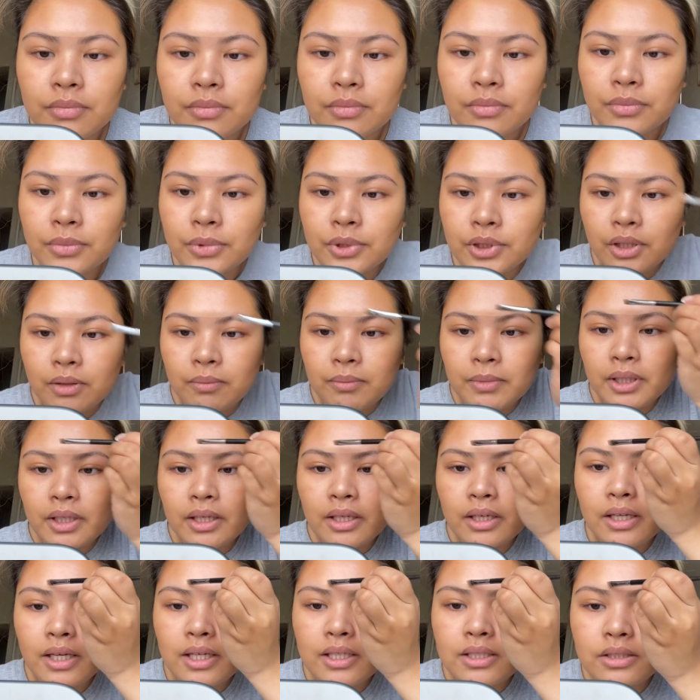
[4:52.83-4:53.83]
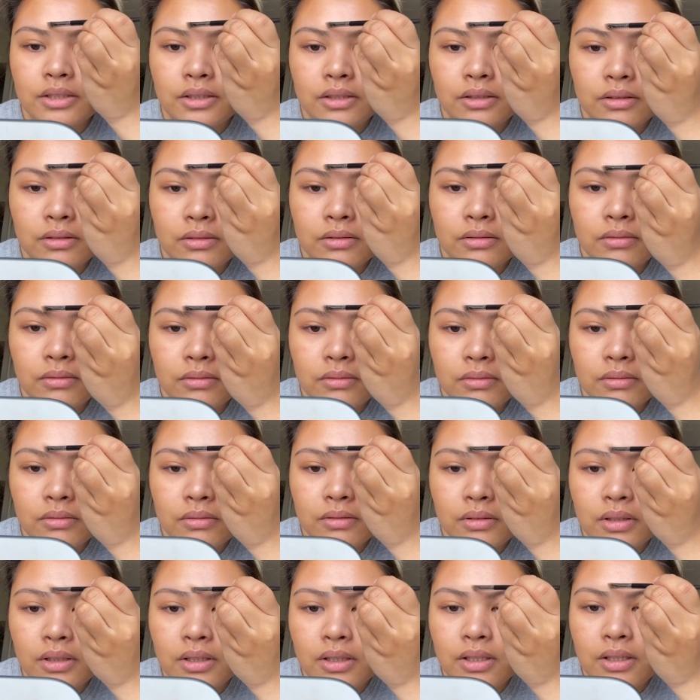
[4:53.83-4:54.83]
So I'm gonna get it as
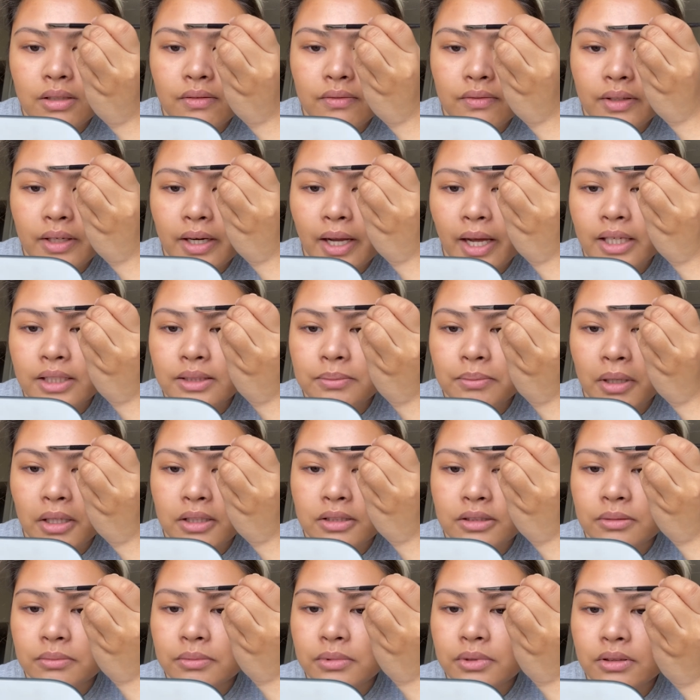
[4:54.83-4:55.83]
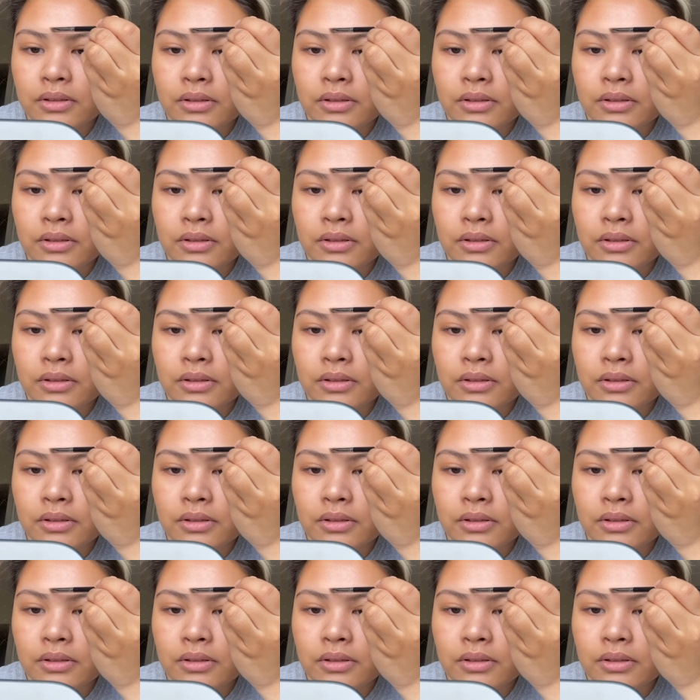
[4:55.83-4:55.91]
even as possible.